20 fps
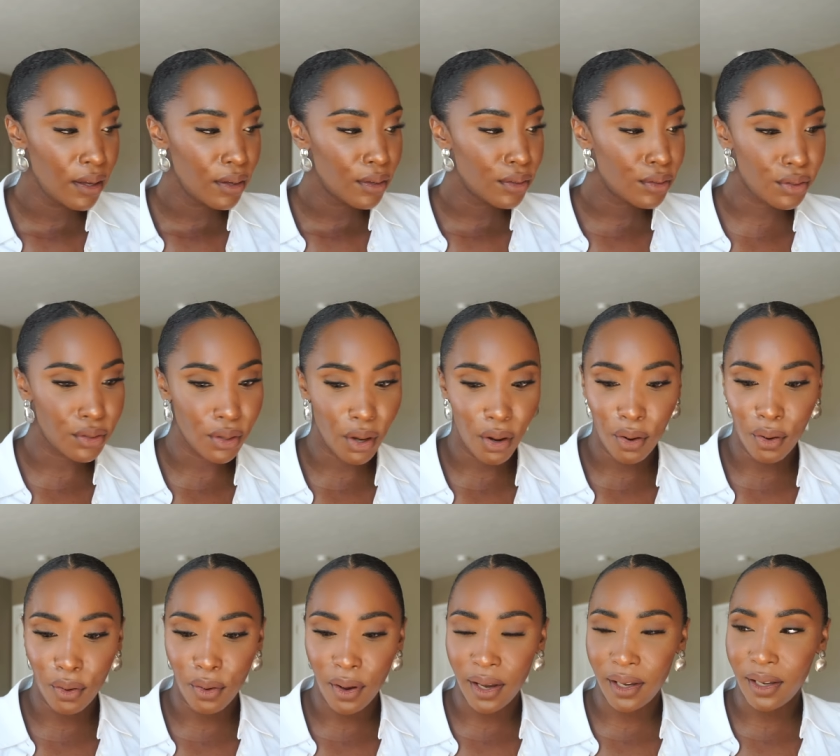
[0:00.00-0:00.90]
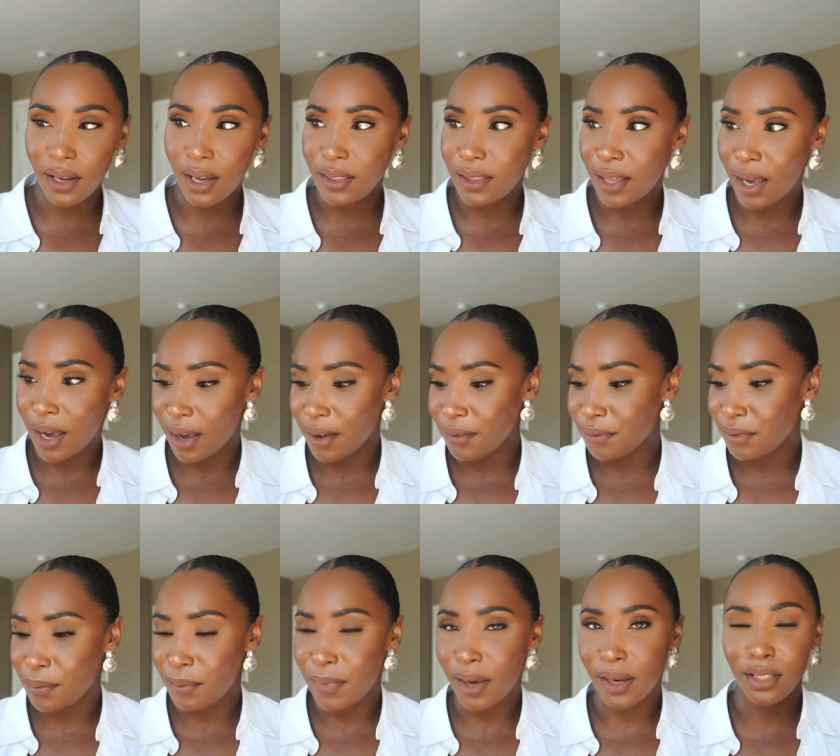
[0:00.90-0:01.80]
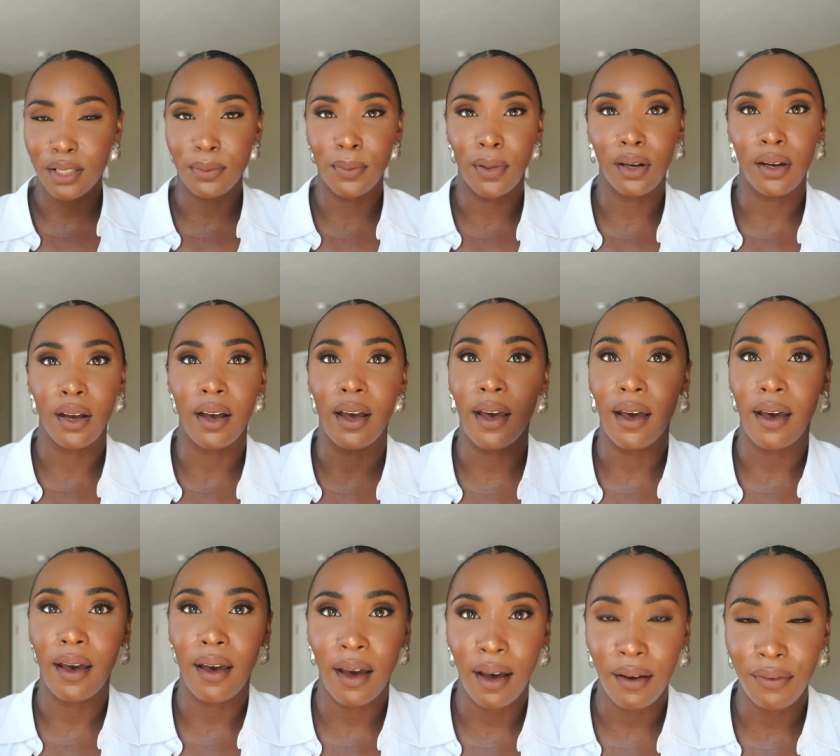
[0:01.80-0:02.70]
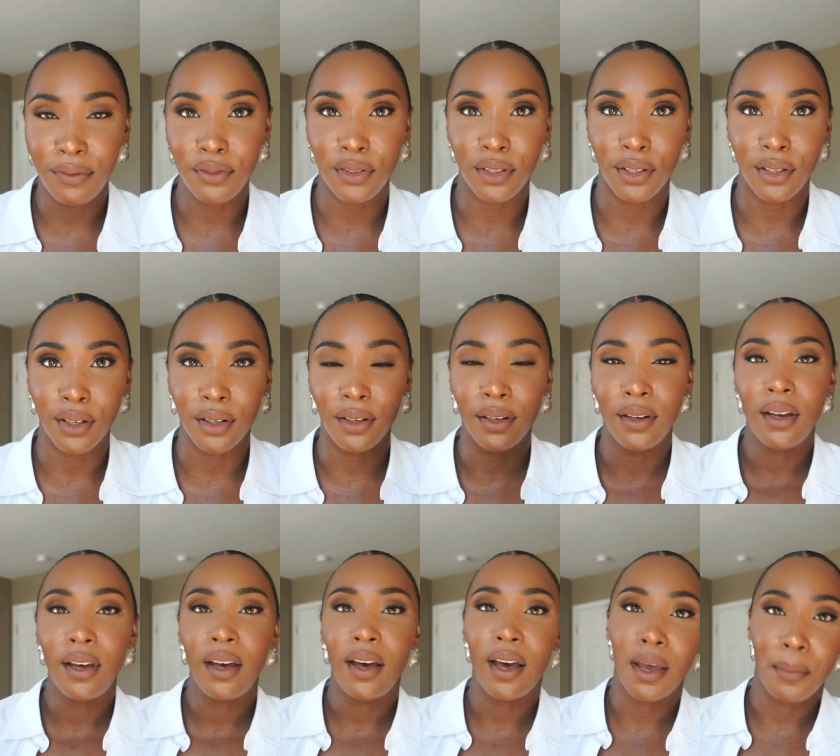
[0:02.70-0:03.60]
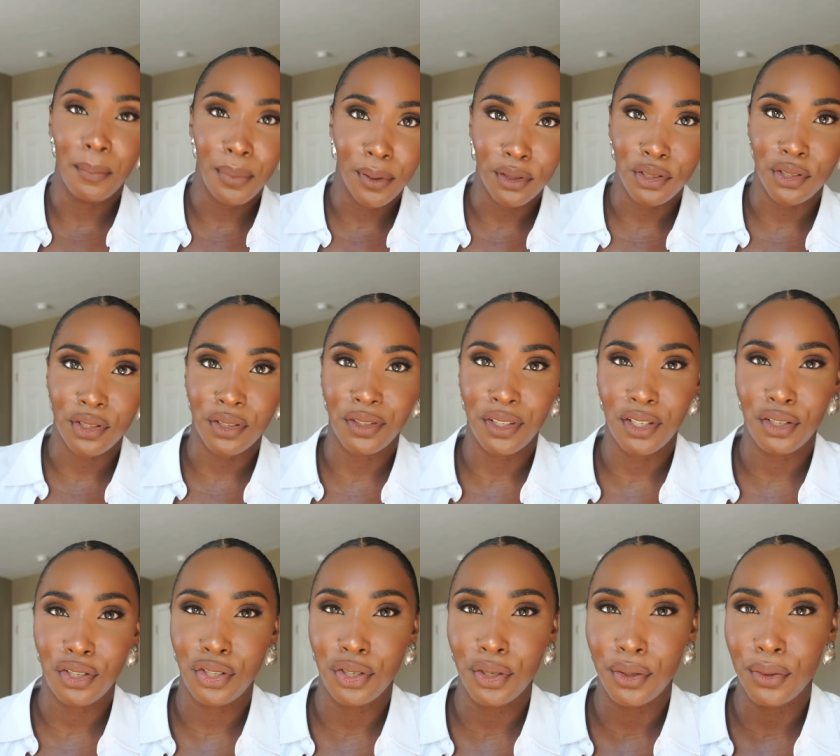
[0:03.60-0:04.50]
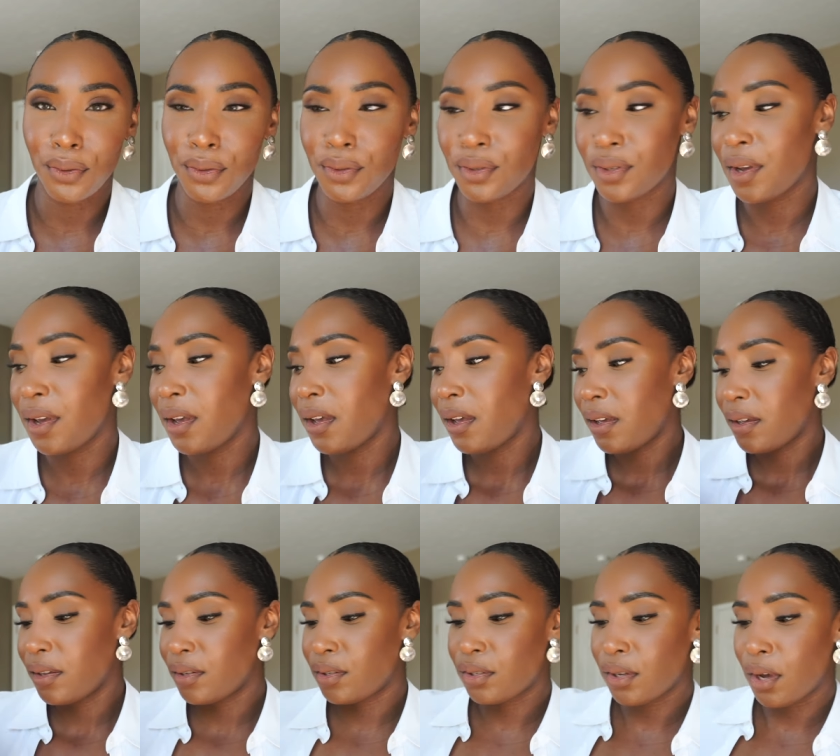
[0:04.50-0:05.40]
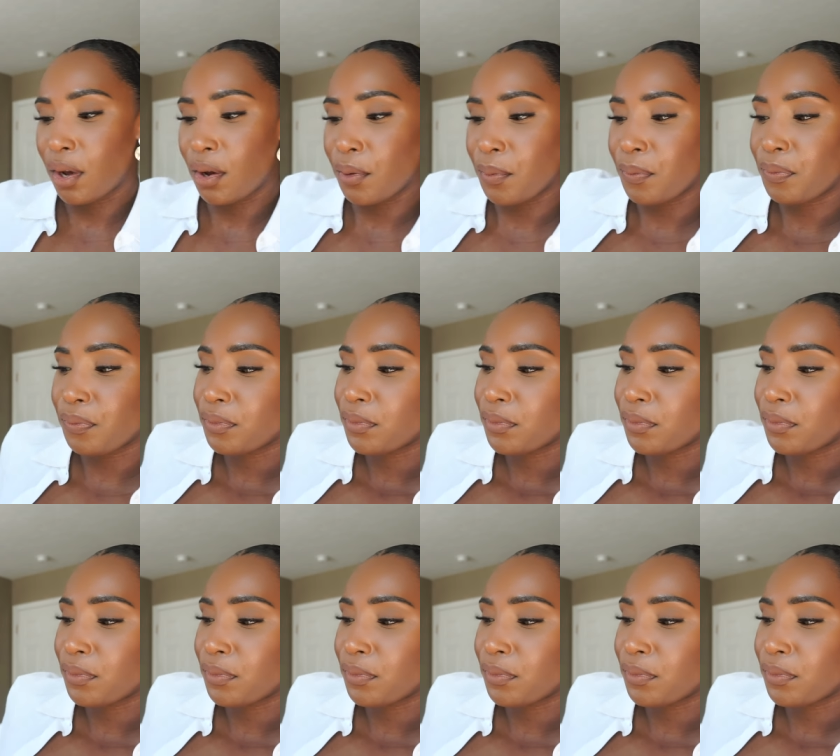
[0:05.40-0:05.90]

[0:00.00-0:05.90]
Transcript: So I got that from Max Mara after I purchased these shoes. So